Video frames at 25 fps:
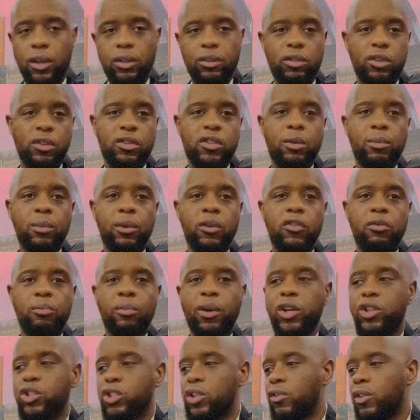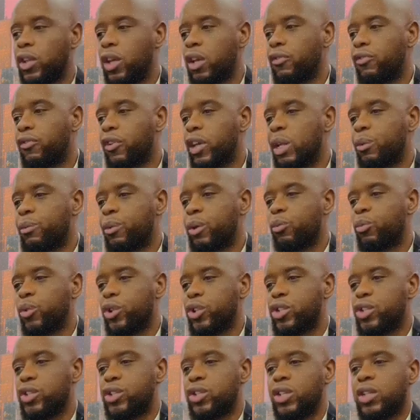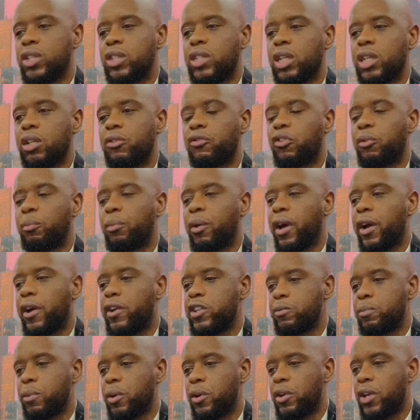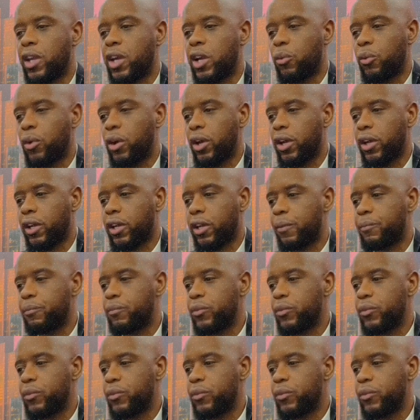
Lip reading: Just some information there for anyone wishing to attend from our Hydropower network.